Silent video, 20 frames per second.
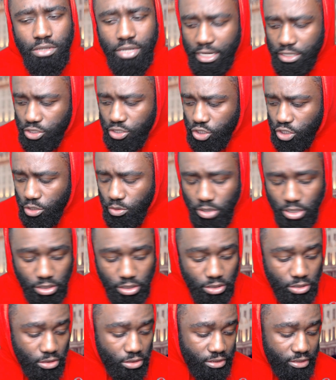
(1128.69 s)
And you know
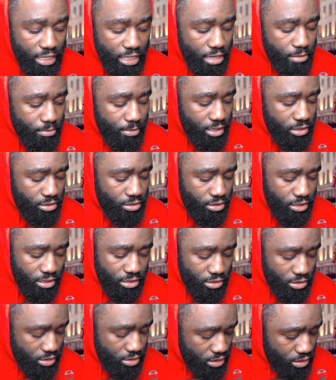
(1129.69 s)
what? Goddamn, man,
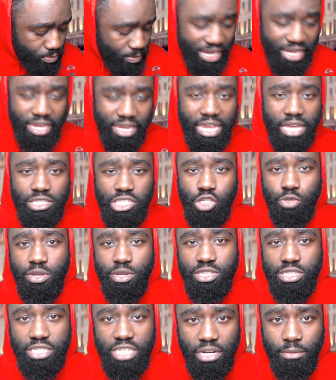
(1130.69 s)
Jesus, this bank account
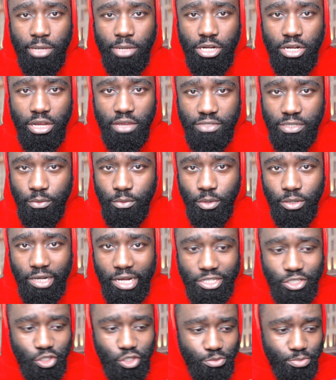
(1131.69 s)
situation is getting my nerves. I won't
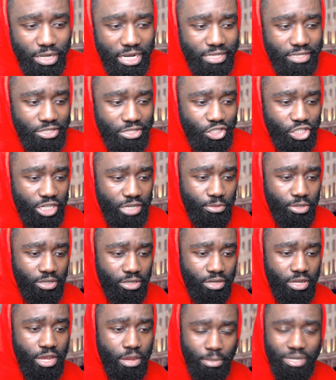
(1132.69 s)
lie to you, ladies and gentlemen.